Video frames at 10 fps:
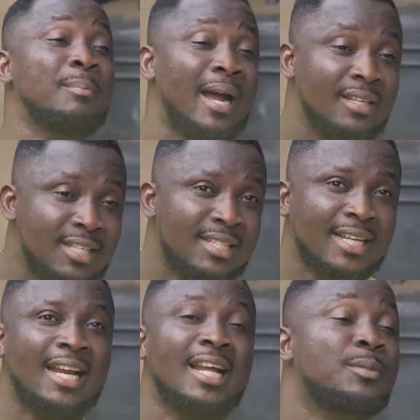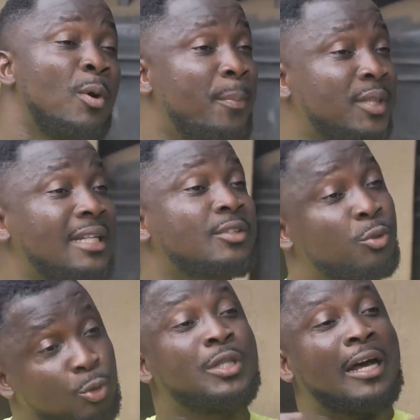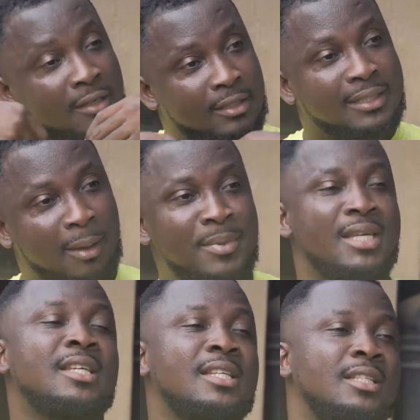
it the car that is more important to you than me?